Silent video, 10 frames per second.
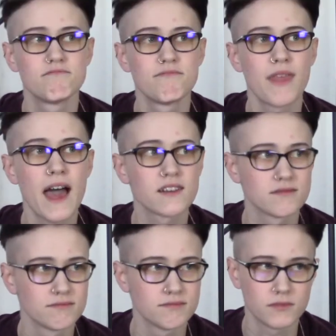
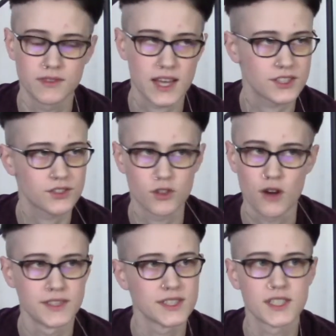That's
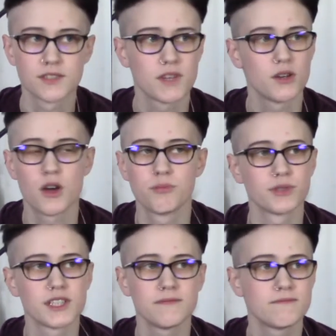obviously a
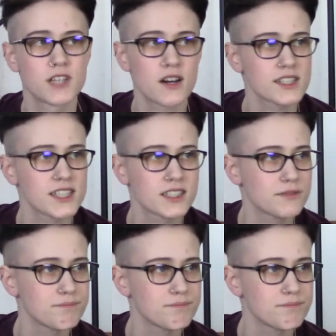pretty toxic